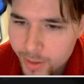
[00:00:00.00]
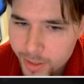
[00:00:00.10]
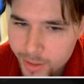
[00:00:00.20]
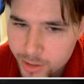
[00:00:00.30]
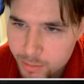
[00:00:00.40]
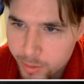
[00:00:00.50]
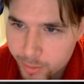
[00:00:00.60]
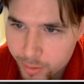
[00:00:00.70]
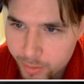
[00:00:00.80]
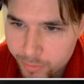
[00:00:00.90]
I can just play
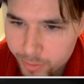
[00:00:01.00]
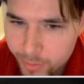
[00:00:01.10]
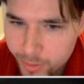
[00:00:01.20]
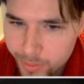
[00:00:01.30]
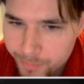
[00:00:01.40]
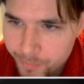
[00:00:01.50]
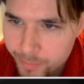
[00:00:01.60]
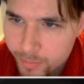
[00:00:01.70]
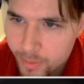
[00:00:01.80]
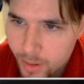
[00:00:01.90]
rook f3.
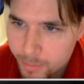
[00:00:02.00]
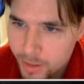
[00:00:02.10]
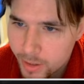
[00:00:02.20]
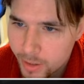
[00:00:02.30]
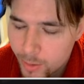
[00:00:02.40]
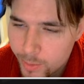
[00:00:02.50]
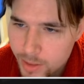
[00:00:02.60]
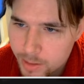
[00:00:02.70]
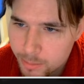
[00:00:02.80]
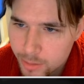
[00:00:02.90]
I mean, they
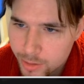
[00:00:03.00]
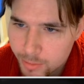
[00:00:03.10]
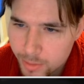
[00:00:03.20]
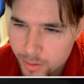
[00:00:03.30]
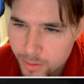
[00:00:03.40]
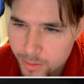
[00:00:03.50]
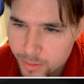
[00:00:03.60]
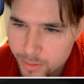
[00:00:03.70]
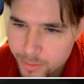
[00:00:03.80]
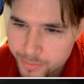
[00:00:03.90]
always can push the pawn,
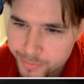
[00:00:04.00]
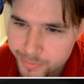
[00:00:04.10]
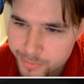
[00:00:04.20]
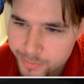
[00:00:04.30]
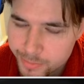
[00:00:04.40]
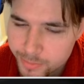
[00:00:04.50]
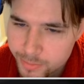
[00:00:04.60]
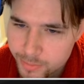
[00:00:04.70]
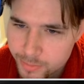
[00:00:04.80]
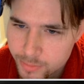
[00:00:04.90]
though.
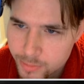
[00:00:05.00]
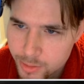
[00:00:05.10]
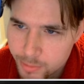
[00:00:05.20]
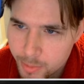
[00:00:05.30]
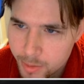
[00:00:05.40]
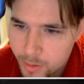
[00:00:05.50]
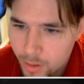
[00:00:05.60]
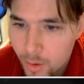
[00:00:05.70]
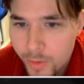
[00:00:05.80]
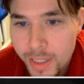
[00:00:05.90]
Just maybe...
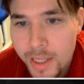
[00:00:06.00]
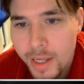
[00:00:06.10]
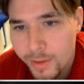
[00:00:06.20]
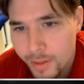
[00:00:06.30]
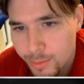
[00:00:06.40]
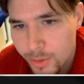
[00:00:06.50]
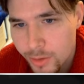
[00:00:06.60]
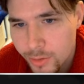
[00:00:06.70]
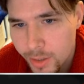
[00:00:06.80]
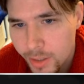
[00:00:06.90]
Oh, they can't. That's what they're
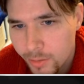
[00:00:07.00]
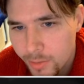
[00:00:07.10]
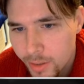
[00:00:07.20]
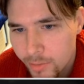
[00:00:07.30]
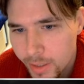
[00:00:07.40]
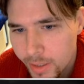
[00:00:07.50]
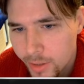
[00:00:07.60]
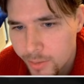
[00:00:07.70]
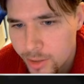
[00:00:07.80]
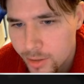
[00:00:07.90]
trying to get rid of, but I can
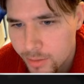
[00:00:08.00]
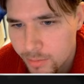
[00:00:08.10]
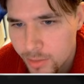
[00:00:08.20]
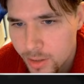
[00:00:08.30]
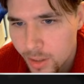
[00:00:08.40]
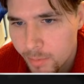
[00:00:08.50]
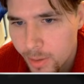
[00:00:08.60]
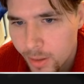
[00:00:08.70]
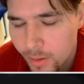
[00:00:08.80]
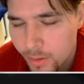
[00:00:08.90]
always just slide
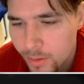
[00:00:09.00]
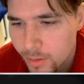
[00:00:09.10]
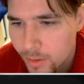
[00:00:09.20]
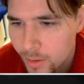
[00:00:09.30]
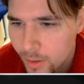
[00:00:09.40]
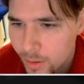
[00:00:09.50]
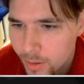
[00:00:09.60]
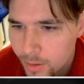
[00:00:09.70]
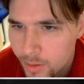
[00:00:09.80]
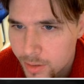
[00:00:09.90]
back.
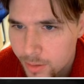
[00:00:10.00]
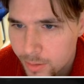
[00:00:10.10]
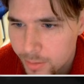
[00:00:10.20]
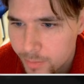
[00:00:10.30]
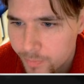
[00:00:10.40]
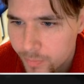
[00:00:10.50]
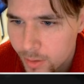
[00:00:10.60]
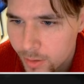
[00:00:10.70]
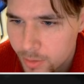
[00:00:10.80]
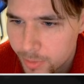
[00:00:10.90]
So,
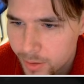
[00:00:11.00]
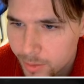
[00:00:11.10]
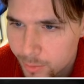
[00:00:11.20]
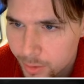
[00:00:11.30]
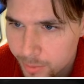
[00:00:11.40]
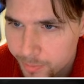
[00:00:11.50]
let's bring the rook.